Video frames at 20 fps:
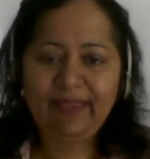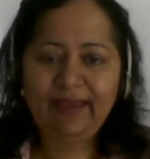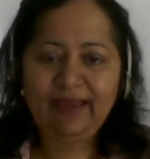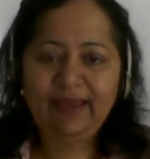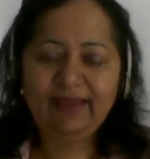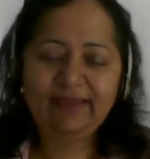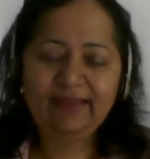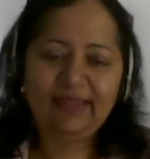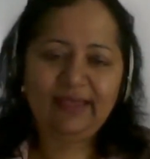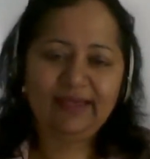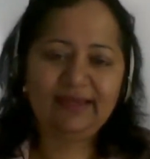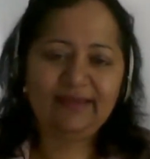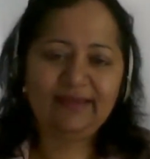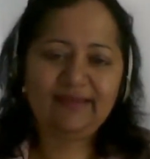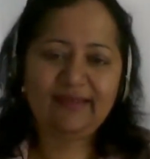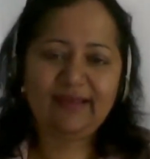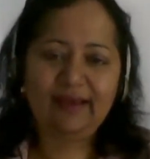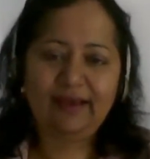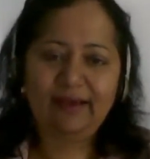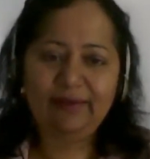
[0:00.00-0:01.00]
and that is
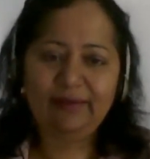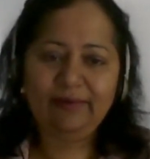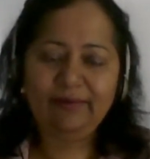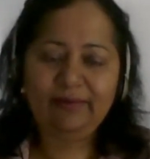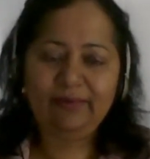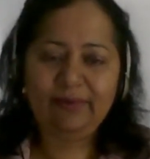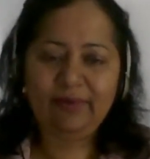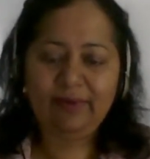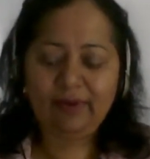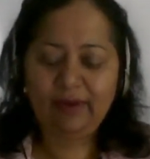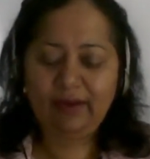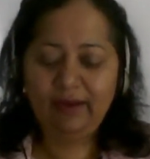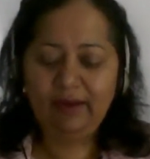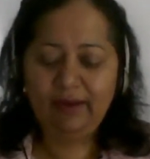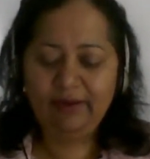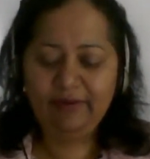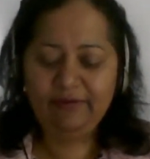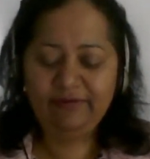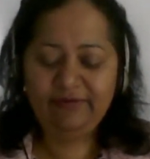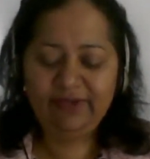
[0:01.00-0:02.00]
how
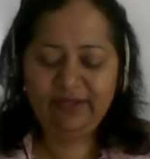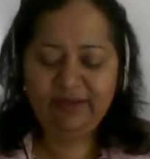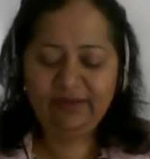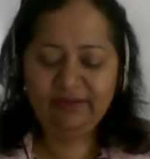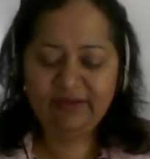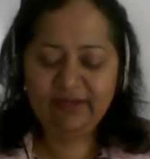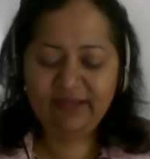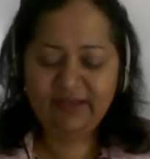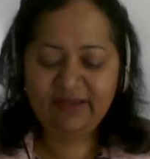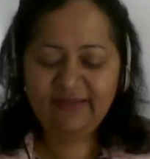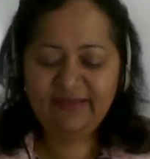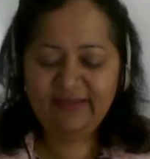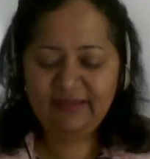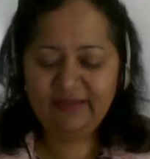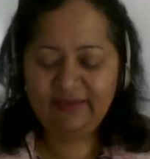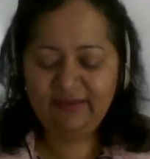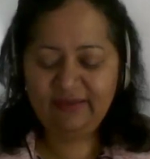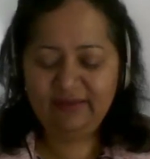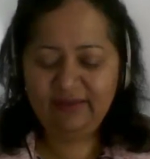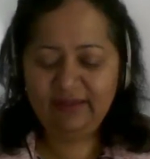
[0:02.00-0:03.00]
we
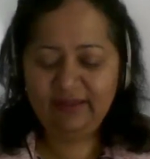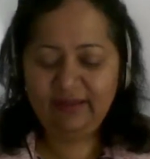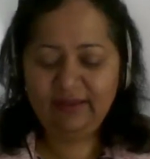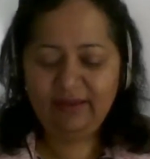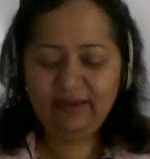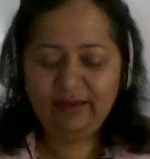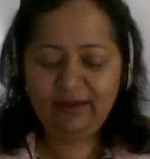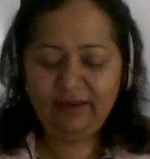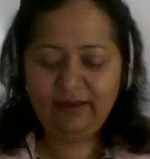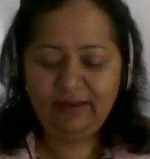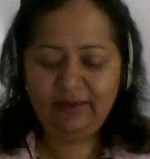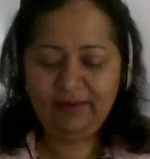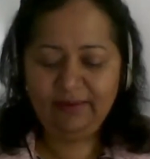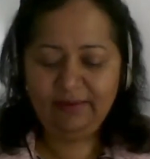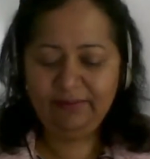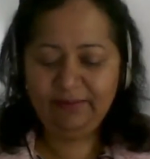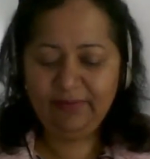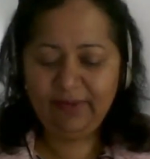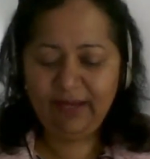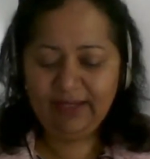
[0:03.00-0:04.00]
reason
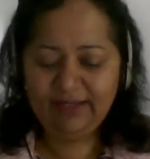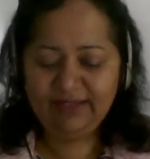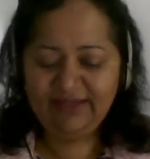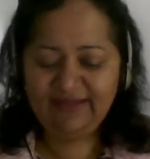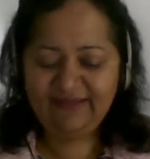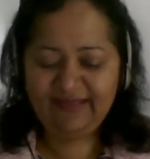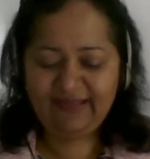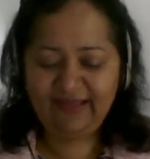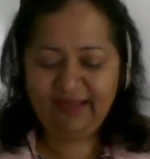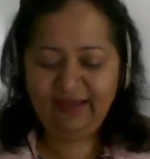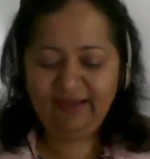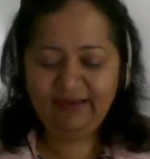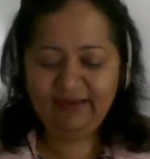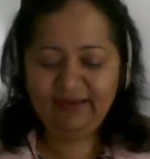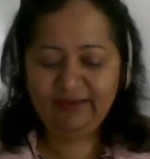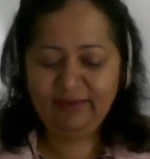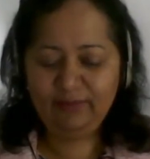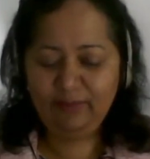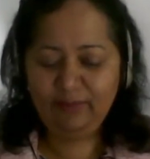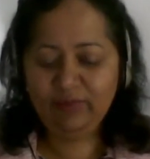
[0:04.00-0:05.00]
and
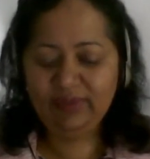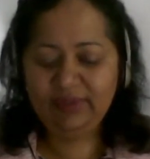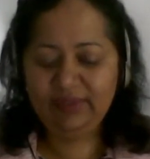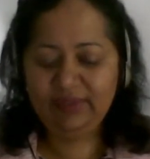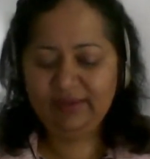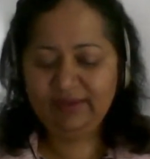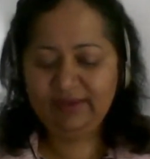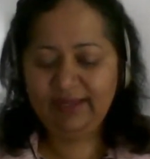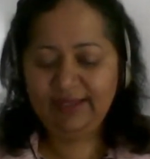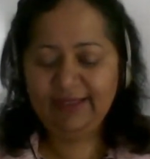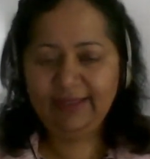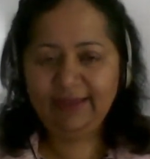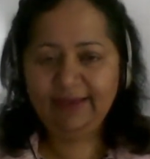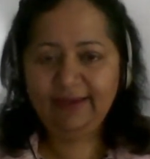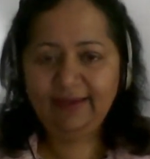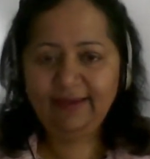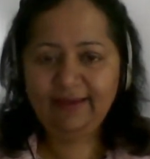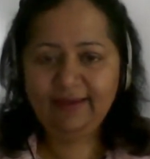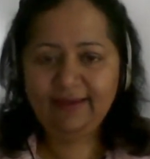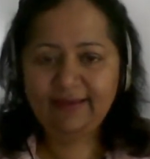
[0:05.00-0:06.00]
decide what the right thing
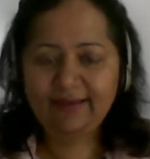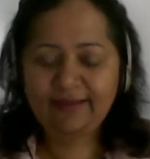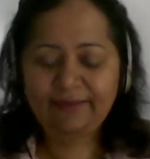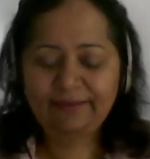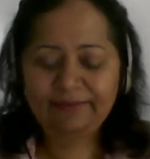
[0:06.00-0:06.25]
is.